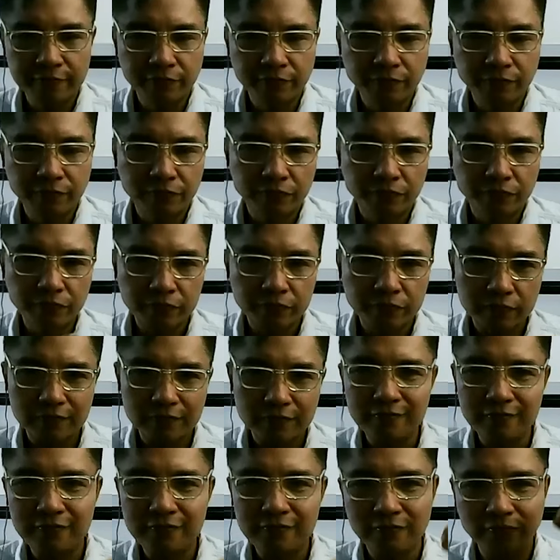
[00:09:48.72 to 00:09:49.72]
we are is the
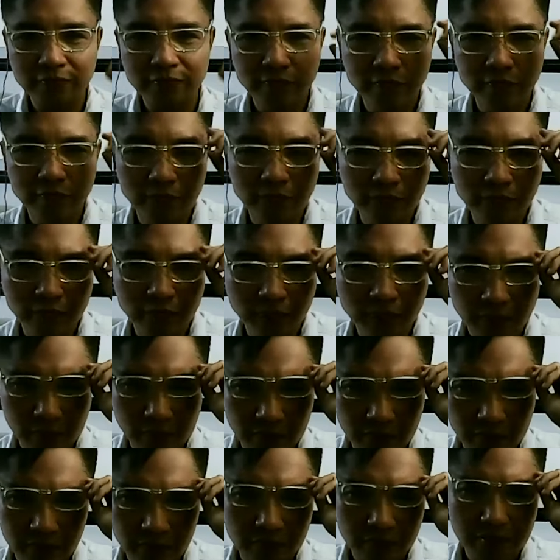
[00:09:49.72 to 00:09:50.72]
recall that
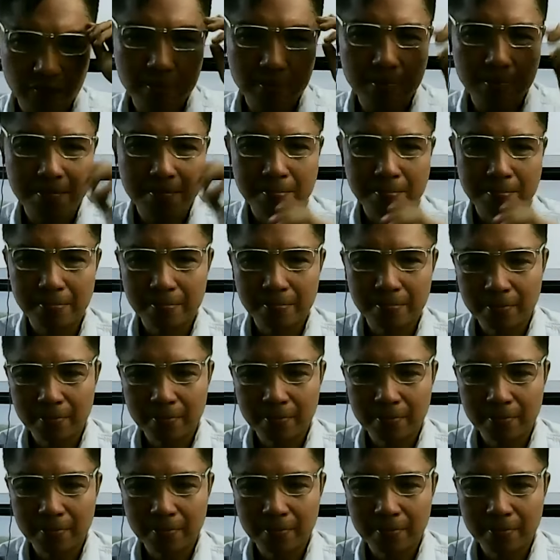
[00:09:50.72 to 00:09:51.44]
people have of us.